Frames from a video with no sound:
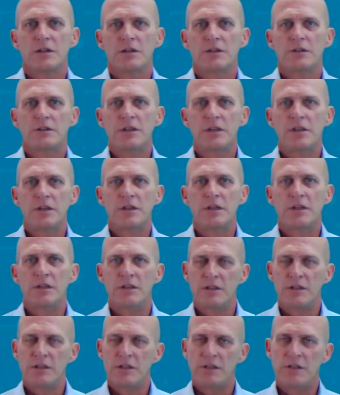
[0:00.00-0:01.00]

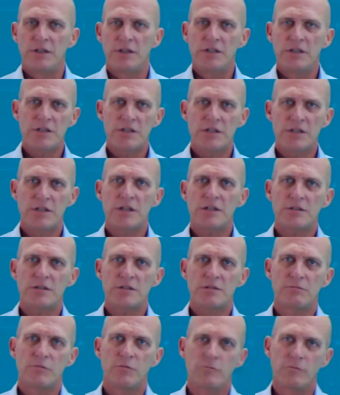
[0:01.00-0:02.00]
in the internet,
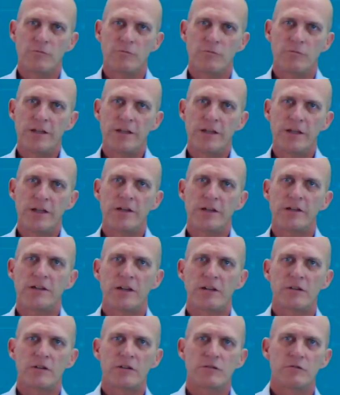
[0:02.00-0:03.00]
wide area
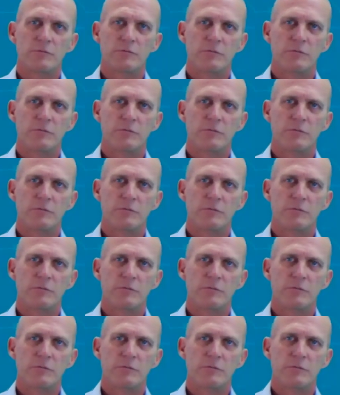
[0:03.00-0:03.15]
network,